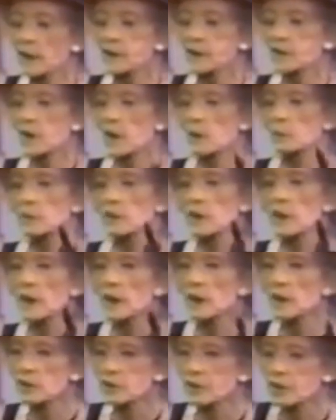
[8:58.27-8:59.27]
Except
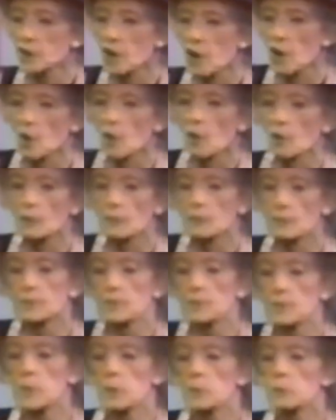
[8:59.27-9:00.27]
years ago,
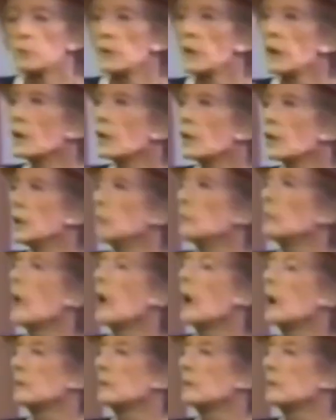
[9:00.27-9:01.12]
Miriam